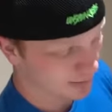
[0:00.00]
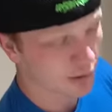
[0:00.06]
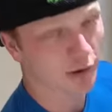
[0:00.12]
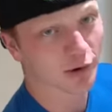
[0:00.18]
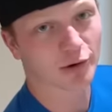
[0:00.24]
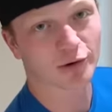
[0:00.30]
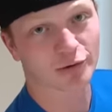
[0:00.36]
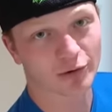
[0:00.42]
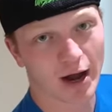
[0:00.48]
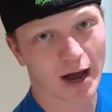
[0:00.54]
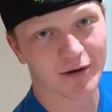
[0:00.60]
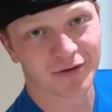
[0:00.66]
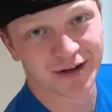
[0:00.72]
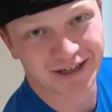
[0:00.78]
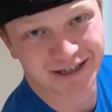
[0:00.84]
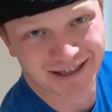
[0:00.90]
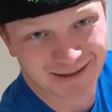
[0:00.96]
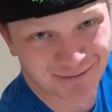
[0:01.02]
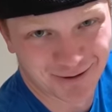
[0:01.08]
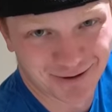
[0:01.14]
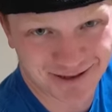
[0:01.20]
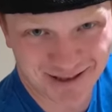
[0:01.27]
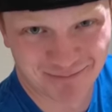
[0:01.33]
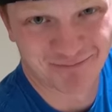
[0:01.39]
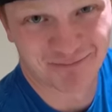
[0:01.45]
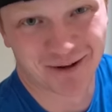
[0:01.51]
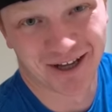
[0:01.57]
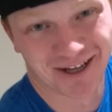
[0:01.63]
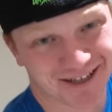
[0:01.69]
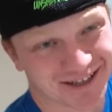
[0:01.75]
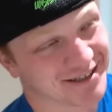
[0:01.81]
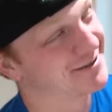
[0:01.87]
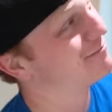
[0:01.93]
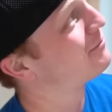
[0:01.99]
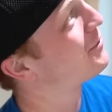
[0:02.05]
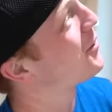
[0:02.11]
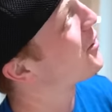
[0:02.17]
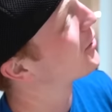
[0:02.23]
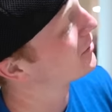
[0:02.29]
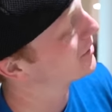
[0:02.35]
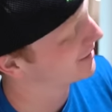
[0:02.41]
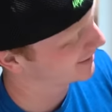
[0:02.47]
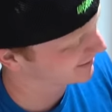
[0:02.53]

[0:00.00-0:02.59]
Well, gravity is supposed to play its part